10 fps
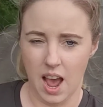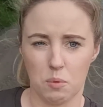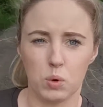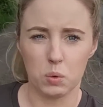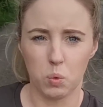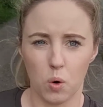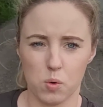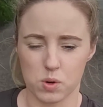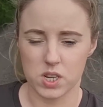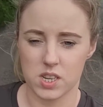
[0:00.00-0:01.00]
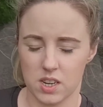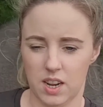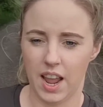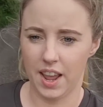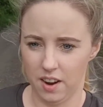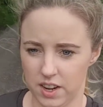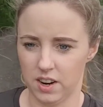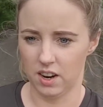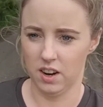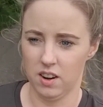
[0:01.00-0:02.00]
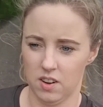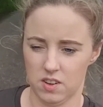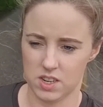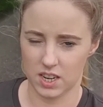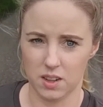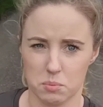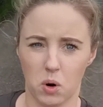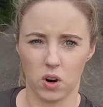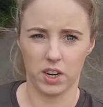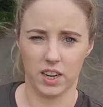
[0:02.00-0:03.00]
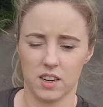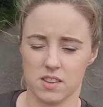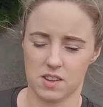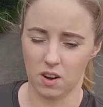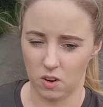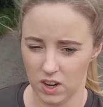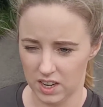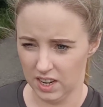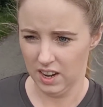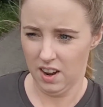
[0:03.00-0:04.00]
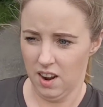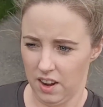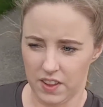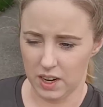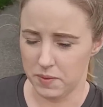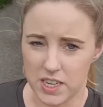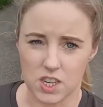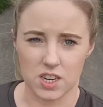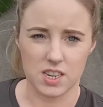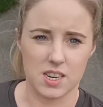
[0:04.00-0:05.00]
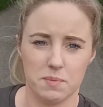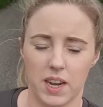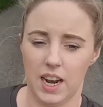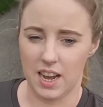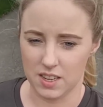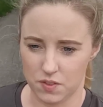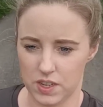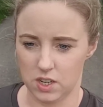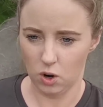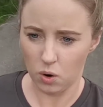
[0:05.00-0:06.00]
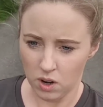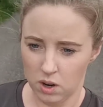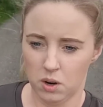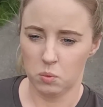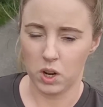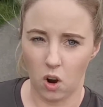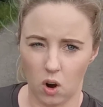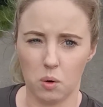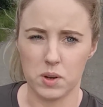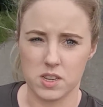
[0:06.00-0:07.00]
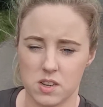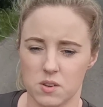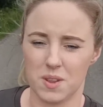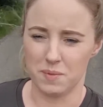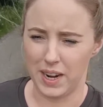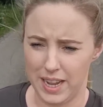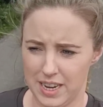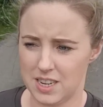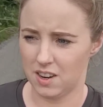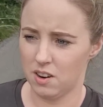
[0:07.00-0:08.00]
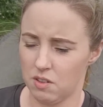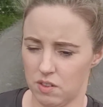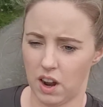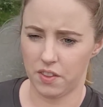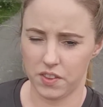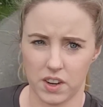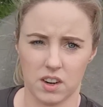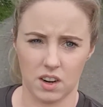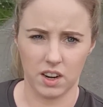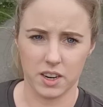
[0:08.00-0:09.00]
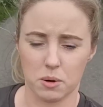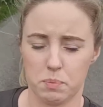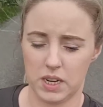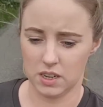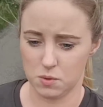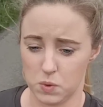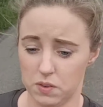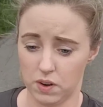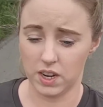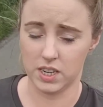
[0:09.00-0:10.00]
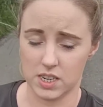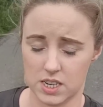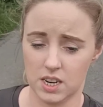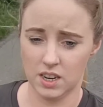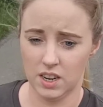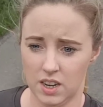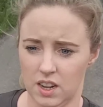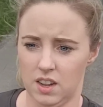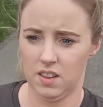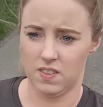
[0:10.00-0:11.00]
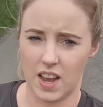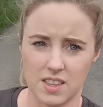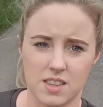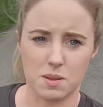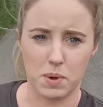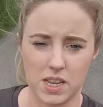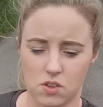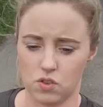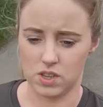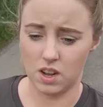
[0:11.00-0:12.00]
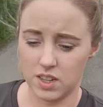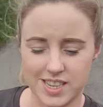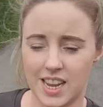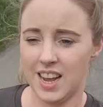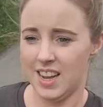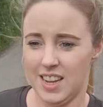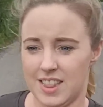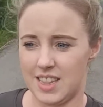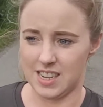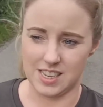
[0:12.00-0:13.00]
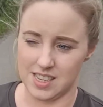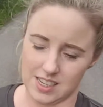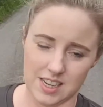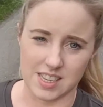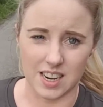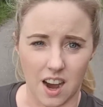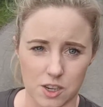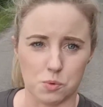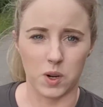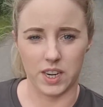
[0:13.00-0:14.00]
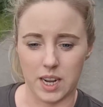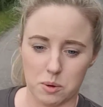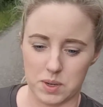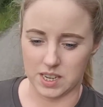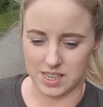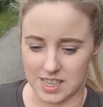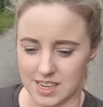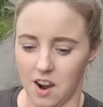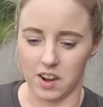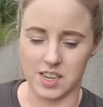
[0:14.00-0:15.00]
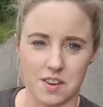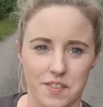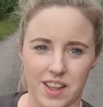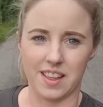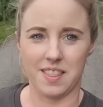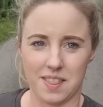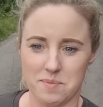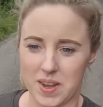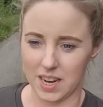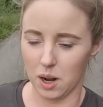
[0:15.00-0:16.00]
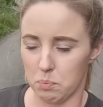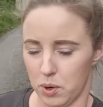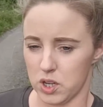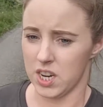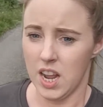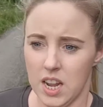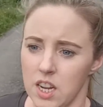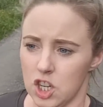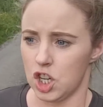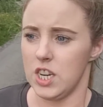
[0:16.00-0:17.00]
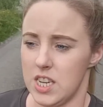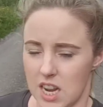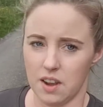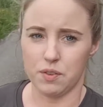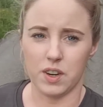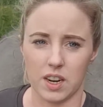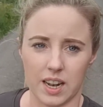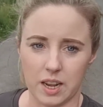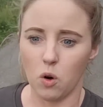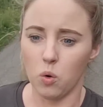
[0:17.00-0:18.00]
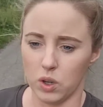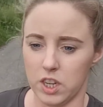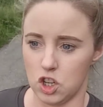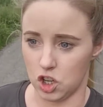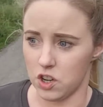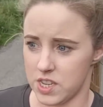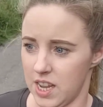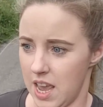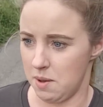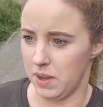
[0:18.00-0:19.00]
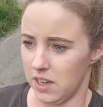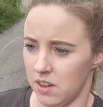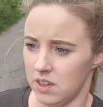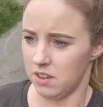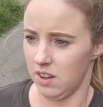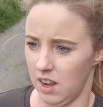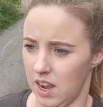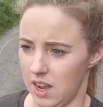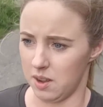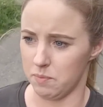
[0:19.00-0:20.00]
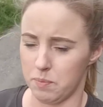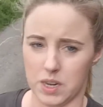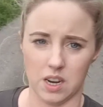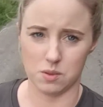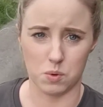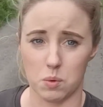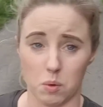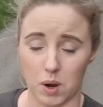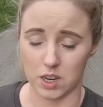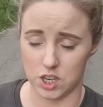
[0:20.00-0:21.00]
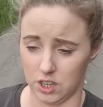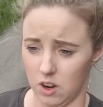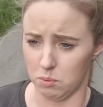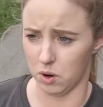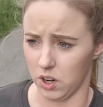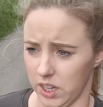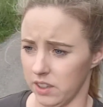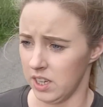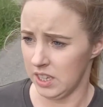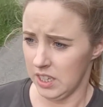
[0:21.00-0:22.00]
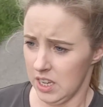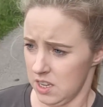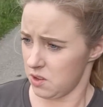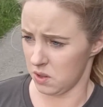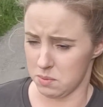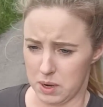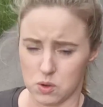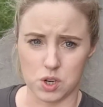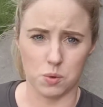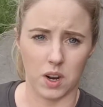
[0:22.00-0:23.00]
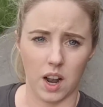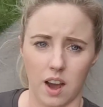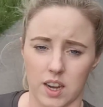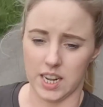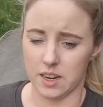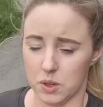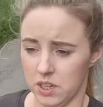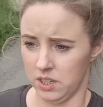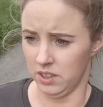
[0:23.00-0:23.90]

and we won't AI her until the morning. So I think I mentioned it in my last video, we always do them later rather than earlier, because we find that's the best result. This is an odd one now because kind of in the middle, but she definitely only just came in because we were watching all morning. So it's about 2 o'clock now